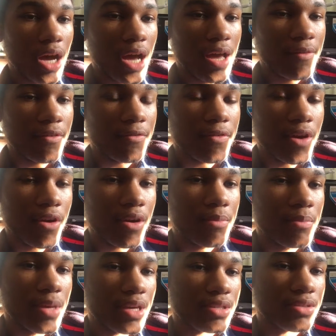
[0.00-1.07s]
I have a very
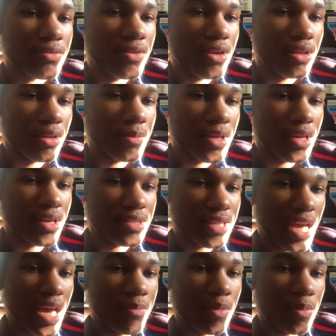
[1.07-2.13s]
mixed feeling because
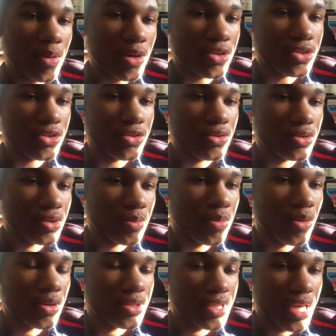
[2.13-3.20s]
I am a person who
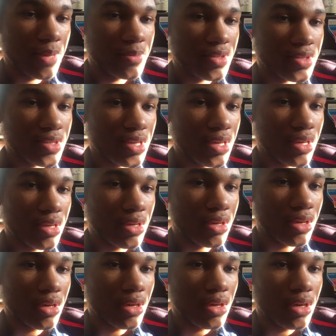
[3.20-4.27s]
supports amnesty,
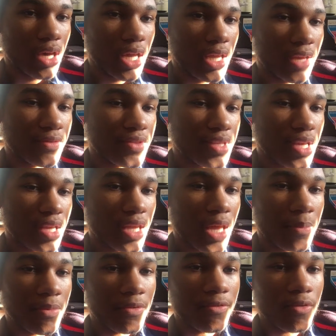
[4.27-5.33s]
and I've stated
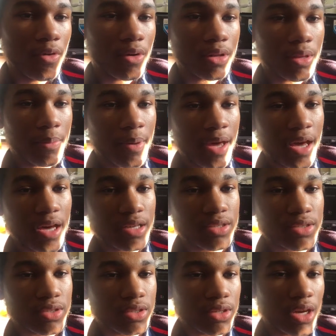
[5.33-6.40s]
that before in the
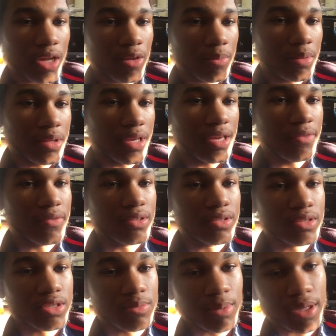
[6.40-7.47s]
past. I don't believe
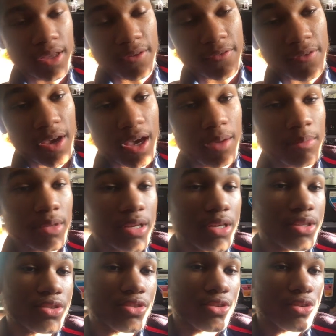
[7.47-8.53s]
in splitting
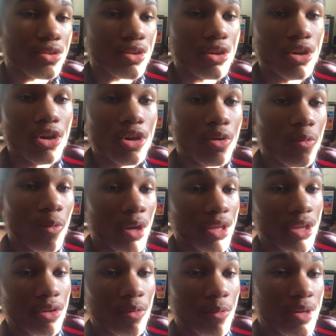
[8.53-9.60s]
families or
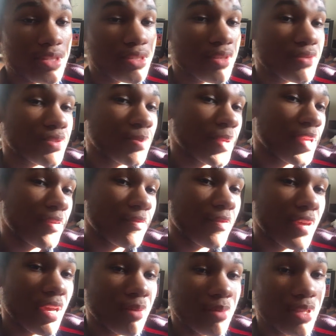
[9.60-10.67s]
running the risk of splitting
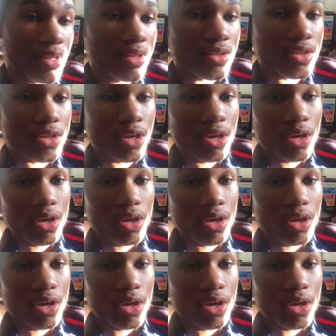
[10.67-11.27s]
families.